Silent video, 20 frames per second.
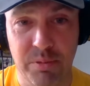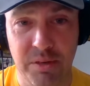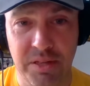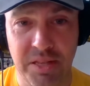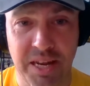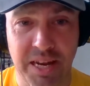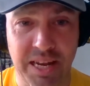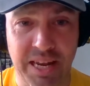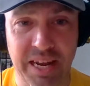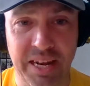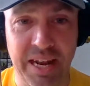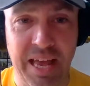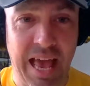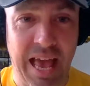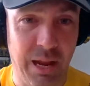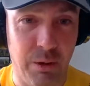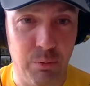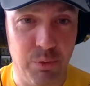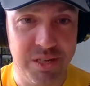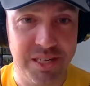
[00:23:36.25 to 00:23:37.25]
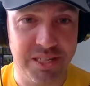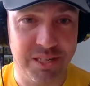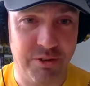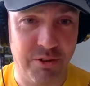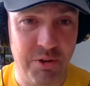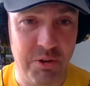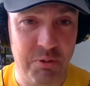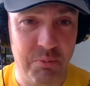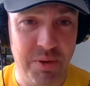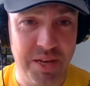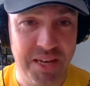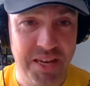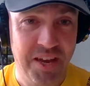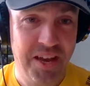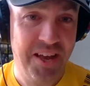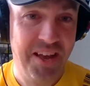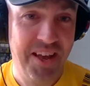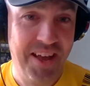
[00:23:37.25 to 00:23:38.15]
but then again, Al would disagree with me.